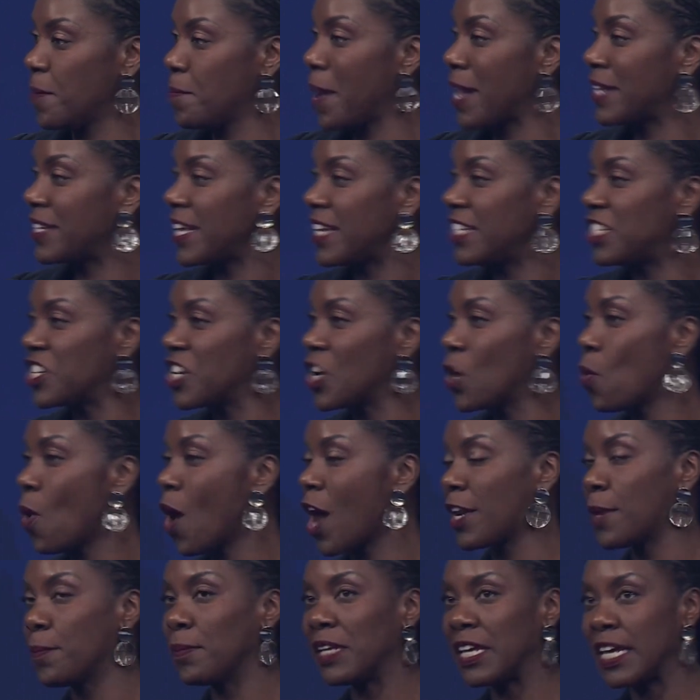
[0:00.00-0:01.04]
by teaching
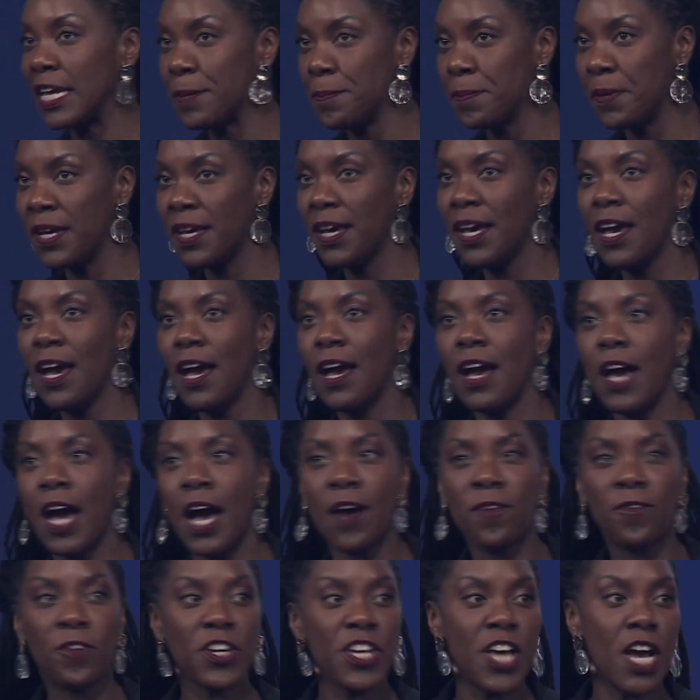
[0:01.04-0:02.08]
Quantum Leap uh,
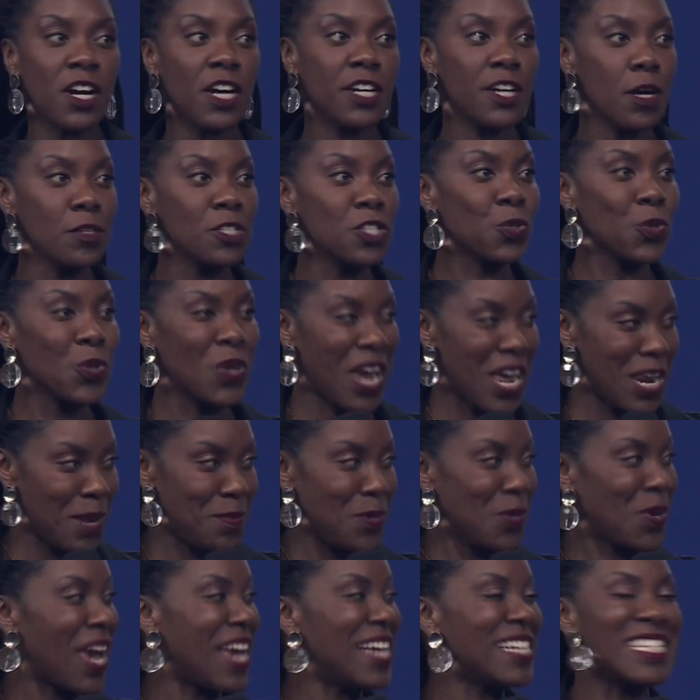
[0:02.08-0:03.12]
for young adults through
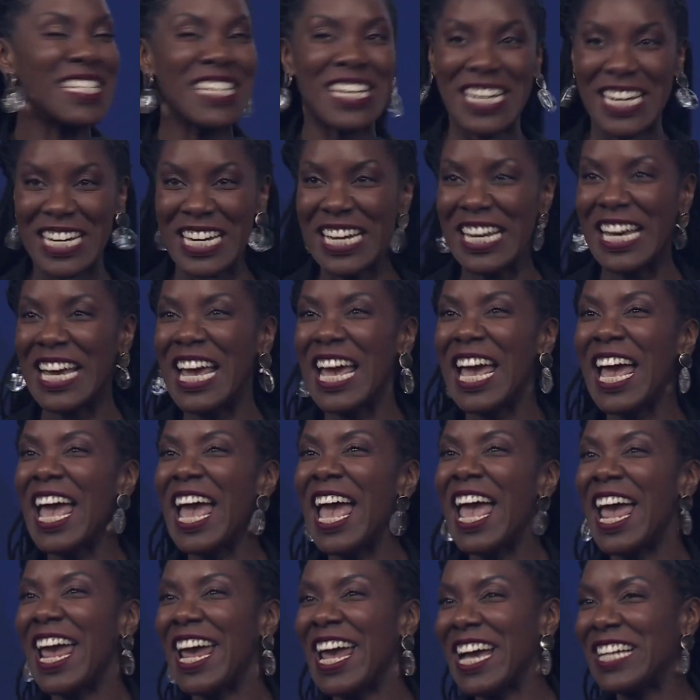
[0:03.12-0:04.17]
KWKC
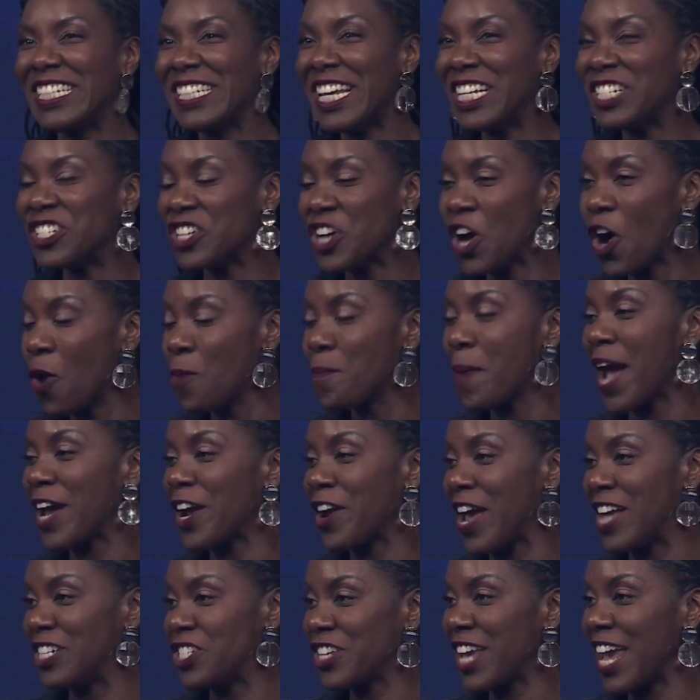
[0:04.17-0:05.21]
and teaching homebuyer
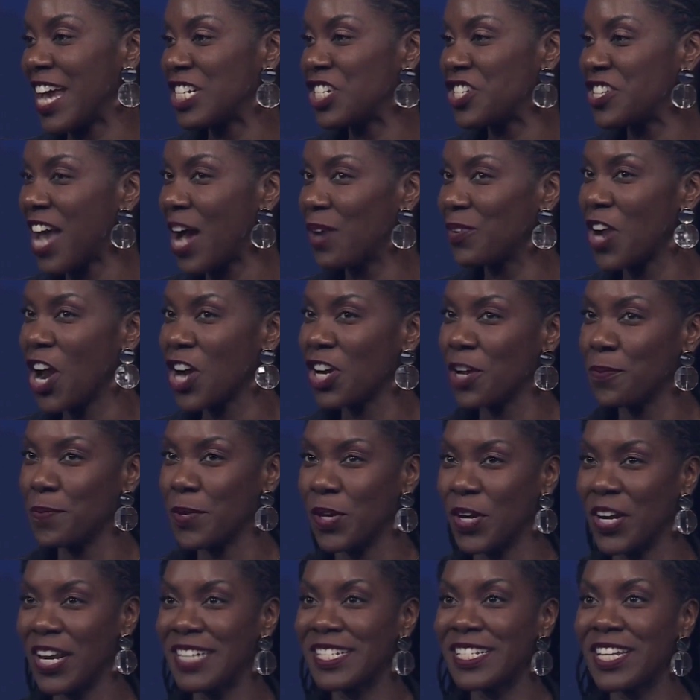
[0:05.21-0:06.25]
education out in our
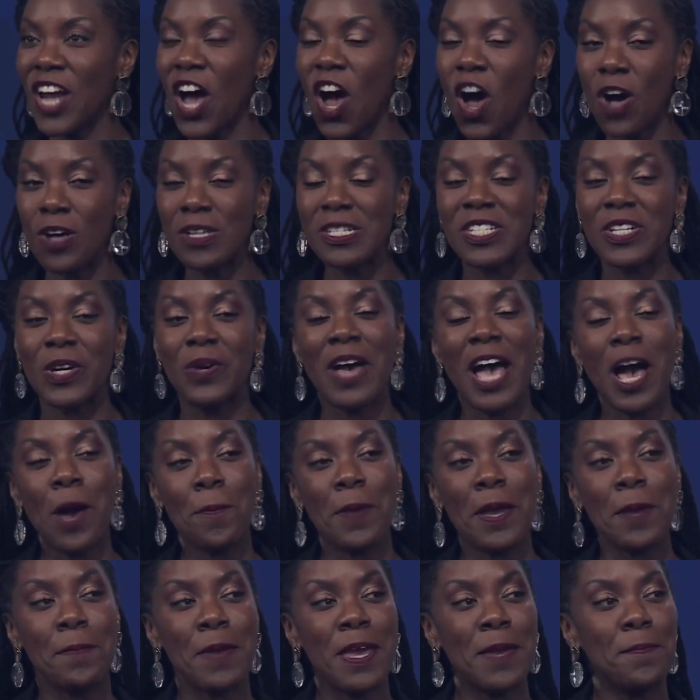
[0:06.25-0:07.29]
communities and also
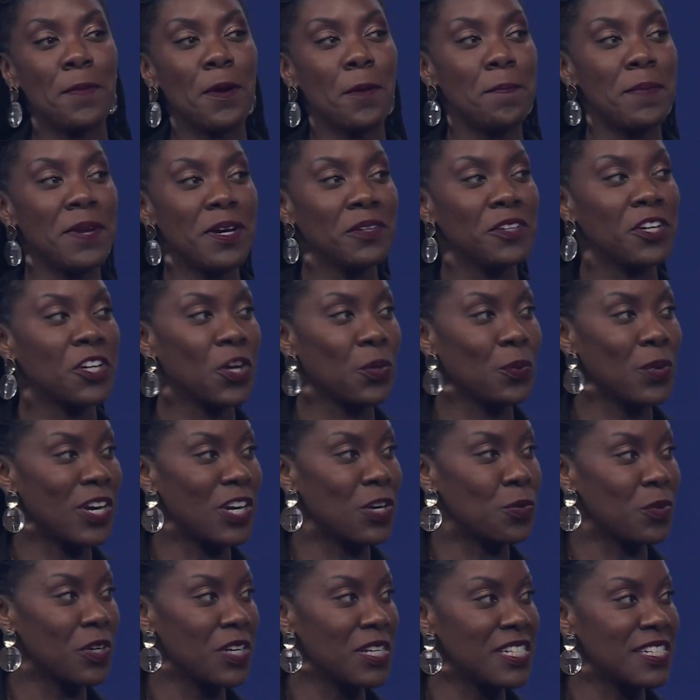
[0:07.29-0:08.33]
helping people build a career
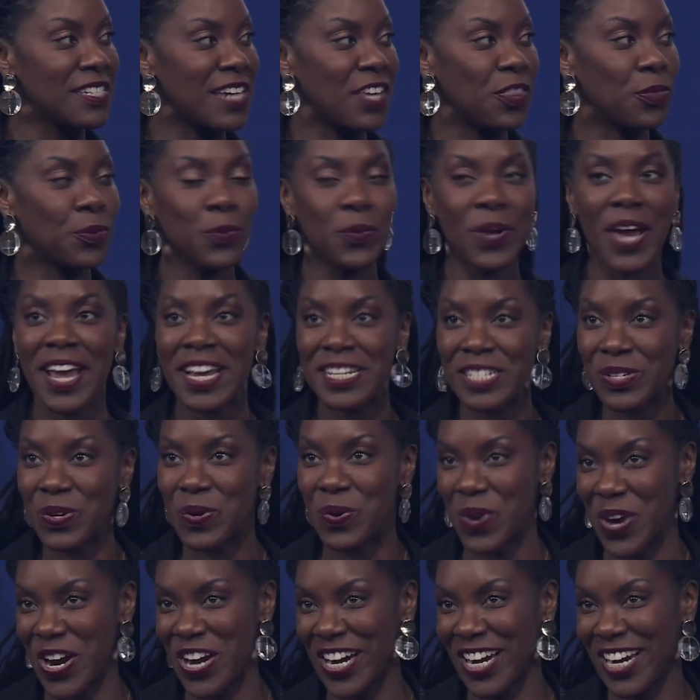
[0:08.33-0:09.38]
in real estate through
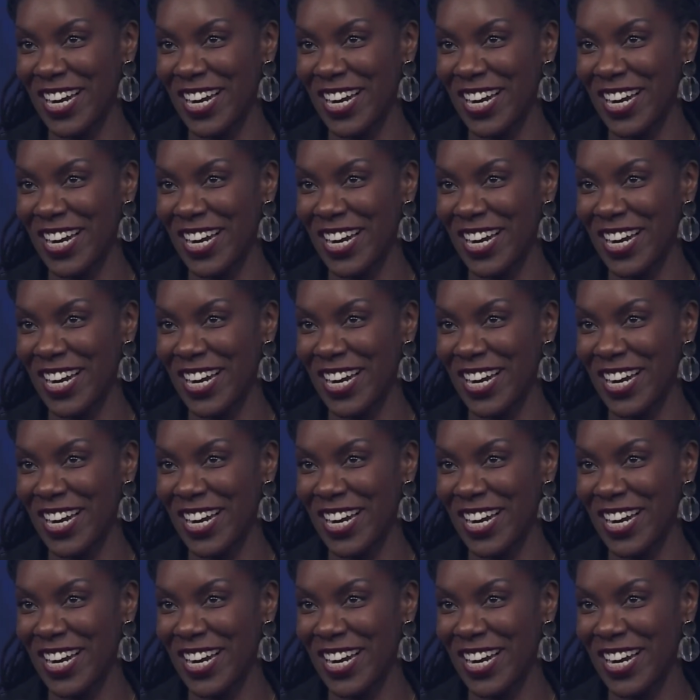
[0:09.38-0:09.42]
K-Score.